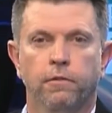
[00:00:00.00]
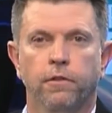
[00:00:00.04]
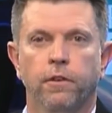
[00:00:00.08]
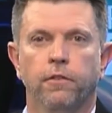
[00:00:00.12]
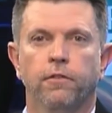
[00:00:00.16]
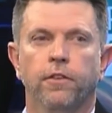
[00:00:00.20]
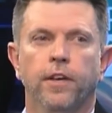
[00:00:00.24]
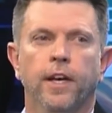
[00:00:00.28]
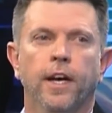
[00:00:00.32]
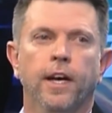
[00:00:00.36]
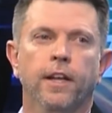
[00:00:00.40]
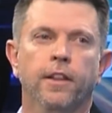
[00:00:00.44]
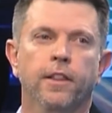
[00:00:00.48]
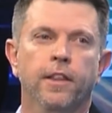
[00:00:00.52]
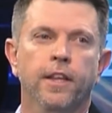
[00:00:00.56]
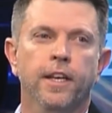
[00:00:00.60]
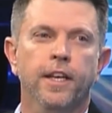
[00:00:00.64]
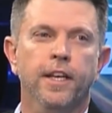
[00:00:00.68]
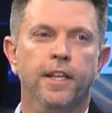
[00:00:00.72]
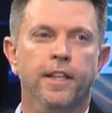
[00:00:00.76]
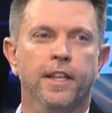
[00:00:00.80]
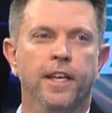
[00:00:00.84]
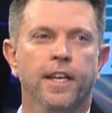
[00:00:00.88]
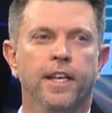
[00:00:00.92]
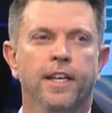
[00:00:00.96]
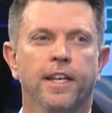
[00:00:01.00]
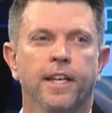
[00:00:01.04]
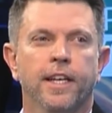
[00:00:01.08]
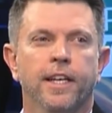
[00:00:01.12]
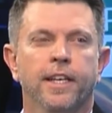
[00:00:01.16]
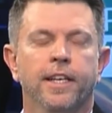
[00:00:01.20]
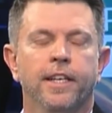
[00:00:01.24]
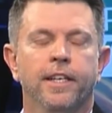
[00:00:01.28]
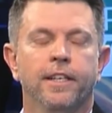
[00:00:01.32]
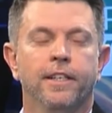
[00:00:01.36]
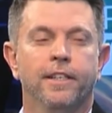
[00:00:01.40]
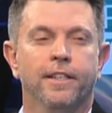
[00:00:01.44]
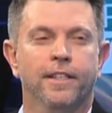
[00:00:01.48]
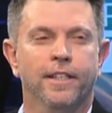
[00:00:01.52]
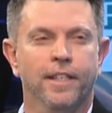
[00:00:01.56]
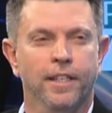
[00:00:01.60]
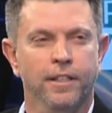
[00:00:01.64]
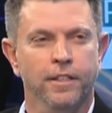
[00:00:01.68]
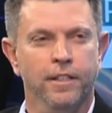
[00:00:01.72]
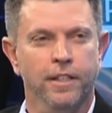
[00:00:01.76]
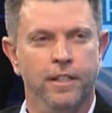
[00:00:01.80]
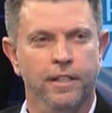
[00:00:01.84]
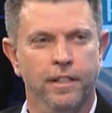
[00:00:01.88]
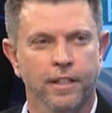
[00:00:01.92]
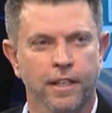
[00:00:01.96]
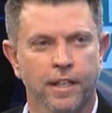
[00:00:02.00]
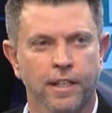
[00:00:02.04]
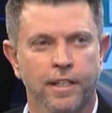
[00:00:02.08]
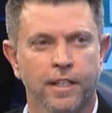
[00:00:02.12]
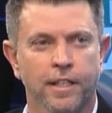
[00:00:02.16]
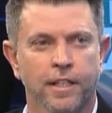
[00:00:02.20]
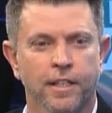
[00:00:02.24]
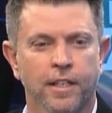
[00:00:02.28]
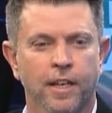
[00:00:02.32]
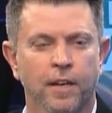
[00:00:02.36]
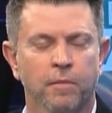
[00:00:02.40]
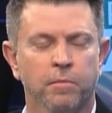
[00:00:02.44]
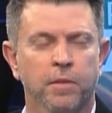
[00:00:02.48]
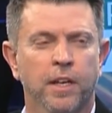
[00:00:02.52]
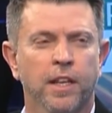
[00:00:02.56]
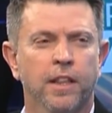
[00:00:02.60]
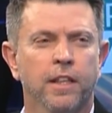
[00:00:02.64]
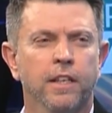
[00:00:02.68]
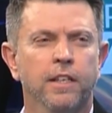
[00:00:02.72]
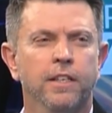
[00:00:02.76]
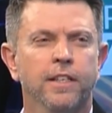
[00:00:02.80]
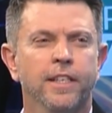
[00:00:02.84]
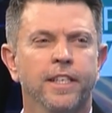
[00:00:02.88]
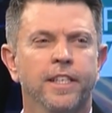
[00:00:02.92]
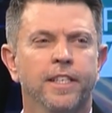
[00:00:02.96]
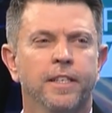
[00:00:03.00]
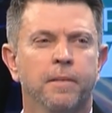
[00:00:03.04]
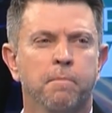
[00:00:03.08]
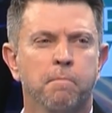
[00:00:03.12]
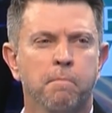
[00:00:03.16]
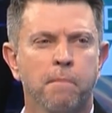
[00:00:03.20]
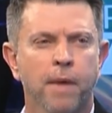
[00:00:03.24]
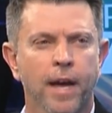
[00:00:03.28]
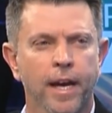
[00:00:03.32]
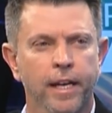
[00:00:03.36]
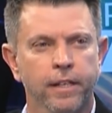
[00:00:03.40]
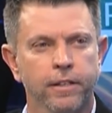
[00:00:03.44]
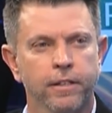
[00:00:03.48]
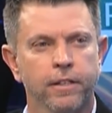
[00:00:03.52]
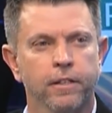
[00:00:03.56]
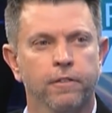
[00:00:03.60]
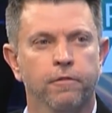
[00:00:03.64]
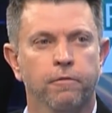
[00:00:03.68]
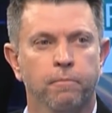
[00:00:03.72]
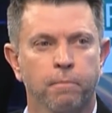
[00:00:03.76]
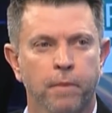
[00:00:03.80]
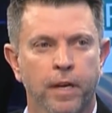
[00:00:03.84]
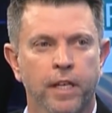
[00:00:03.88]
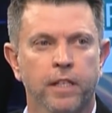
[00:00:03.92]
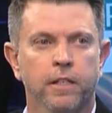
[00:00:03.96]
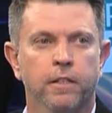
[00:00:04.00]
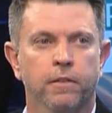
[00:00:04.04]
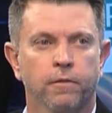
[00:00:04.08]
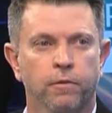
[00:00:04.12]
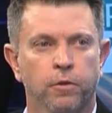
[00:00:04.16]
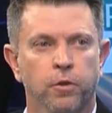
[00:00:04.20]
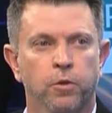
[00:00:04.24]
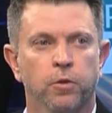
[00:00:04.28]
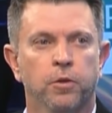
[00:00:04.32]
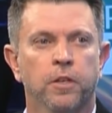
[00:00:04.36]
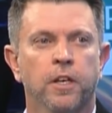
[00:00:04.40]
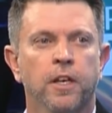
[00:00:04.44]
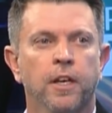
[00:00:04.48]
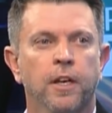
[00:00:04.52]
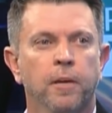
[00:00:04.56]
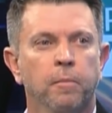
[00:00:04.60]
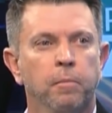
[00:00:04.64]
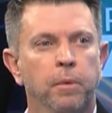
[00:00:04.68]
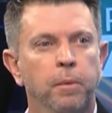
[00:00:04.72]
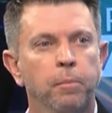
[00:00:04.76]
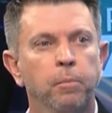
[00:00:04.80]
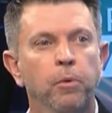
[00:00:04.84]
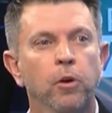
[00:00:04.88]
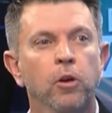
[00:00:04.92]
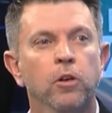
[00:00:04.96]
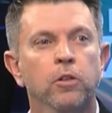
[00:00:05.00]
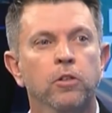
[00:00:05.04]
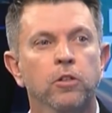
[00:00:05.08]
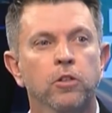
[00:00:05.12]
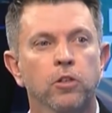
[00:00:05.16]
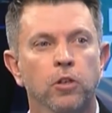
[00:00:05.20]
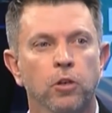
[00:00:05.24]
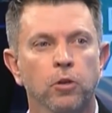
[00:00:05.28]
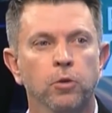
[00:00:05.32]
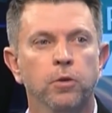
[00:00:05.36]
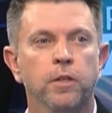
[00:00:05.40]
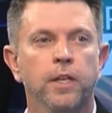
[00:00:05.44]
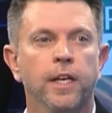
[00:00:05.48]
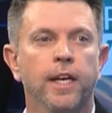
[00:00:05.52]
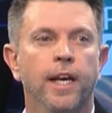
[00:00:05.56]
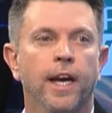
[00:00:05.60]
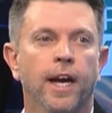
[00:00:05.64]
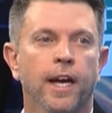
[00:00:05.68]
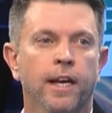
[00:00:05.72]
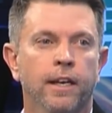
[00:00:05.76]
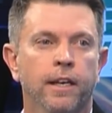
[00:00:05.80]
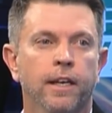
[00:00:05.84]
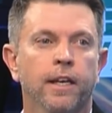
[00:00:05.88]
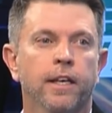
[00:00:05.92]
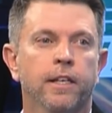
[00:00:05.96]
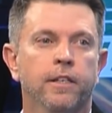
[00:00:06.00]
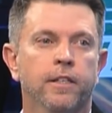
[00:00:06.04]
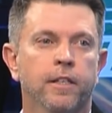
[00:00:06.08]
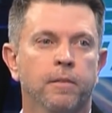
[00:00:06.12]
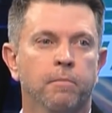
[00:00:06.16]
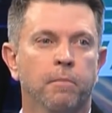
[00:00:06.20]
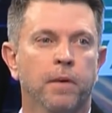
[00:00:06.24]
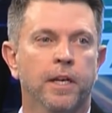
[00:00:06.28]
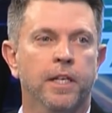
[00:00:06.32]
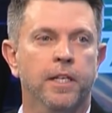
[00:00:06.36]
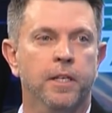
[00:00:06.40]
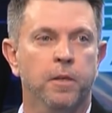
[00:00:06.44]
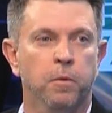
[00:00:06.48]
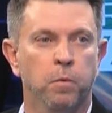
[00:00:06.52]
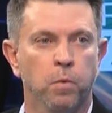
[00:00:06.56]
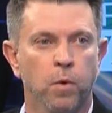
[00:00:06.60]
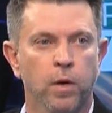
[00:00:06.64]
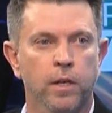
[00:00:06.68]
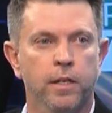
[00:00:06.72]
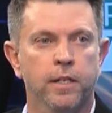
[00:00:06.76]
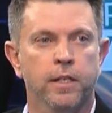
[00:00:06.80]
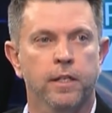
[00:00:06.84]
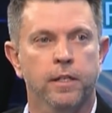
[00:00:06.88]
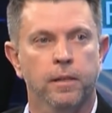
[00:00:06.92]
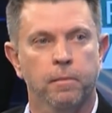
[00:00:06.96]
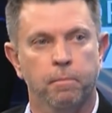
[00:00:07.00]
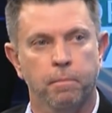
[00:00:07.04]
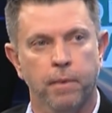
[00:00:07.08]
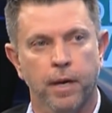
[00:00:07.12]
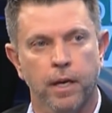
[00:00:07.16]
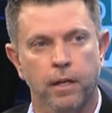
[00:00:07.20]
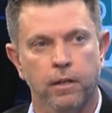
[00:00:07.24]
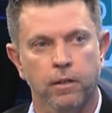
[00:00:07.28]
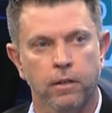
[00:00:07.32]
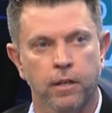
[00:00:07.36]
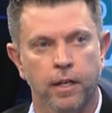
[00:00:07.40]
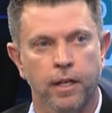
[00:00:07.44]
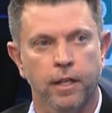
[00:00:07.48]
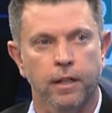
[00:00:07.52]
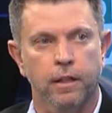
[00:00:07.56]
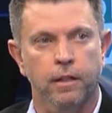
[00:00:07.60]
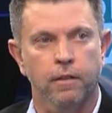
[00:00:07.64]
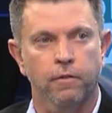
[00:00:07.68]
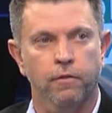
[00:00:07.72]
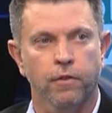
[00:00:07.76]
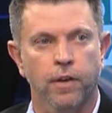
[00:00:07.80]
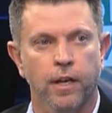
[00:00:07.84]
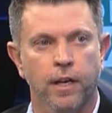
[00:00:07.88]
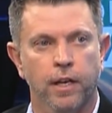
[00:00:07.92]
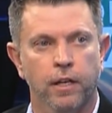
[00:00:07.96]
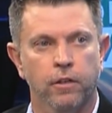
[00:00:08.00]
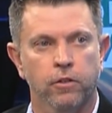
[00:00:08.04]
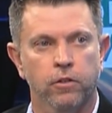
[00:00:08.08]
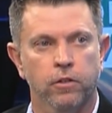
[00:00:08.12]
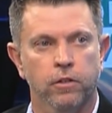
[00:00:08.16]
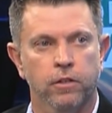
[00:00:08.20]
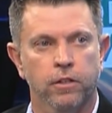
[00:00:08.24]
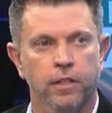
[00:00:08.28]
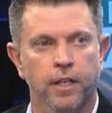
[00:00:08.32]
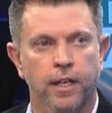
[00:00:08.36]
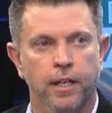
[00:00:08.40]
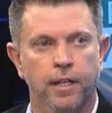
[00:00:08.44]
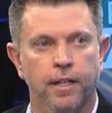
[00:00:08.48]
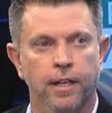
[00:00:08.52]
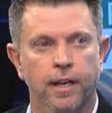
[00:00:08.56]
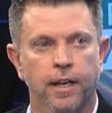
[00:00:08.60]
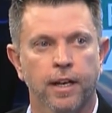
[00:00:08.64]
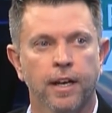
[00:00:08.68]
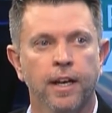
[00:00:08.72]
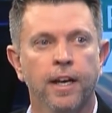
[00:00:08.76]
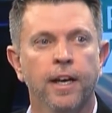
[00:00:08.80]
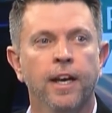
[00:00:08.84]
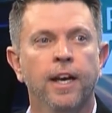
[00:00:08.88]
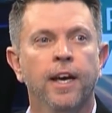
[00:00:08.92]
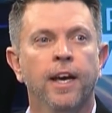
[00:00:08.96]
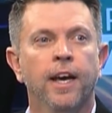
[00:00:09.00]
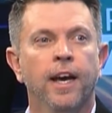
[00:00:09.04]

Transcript: Fifi. I think that it is such exciting times, and this is massive, massive news. People are totally underestimating what is about to hit the financial sector. Mm.